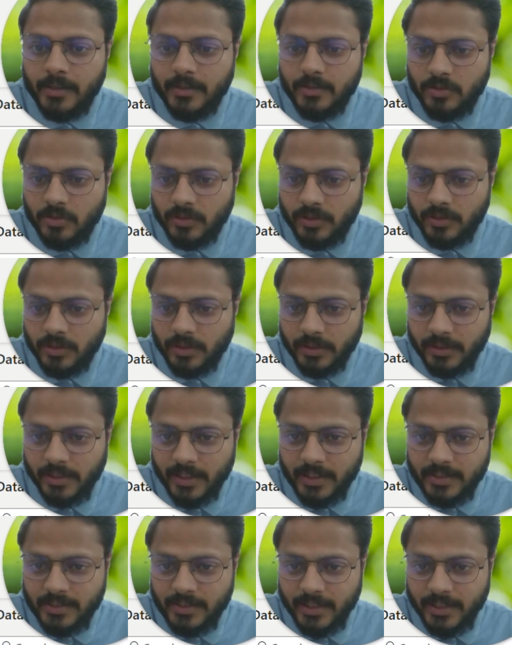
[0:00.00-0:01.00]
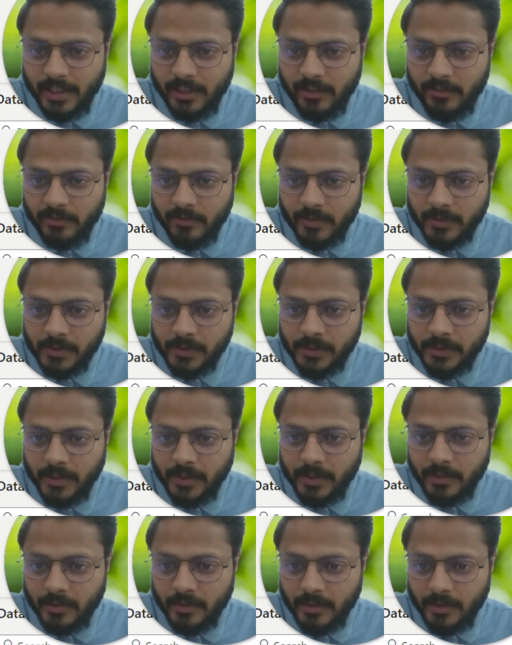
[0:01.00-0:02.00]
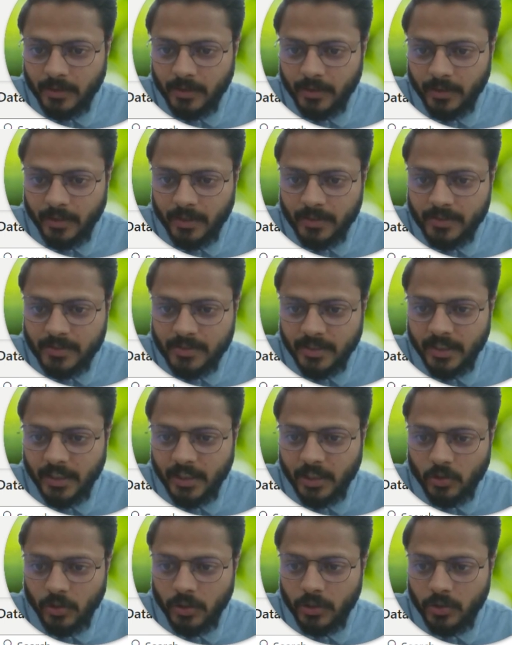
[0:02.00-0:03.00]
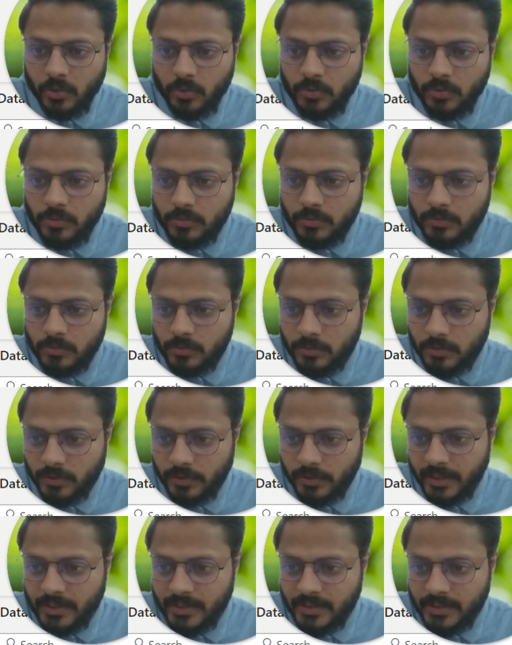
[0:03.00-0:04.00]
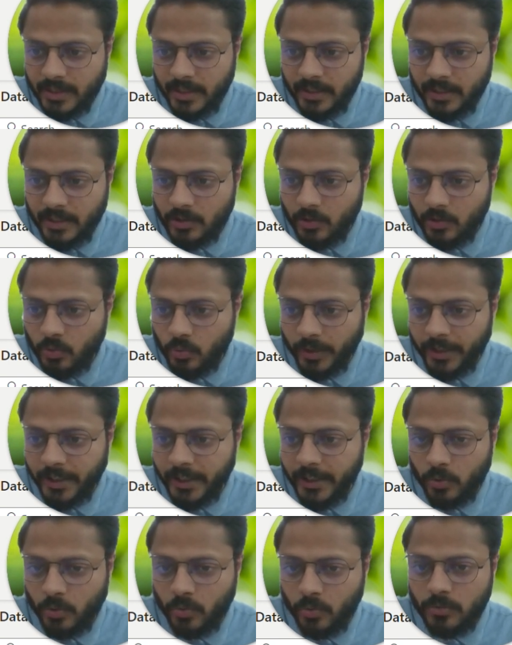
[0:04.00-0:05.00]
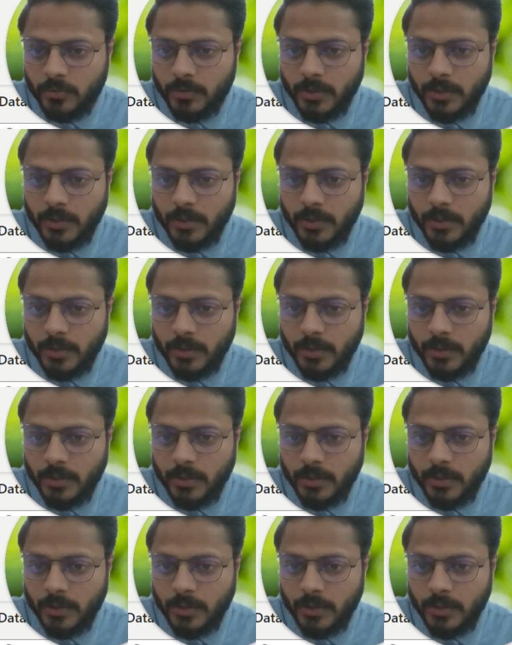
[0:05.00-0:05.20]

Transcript: So this date is equal to this date 22,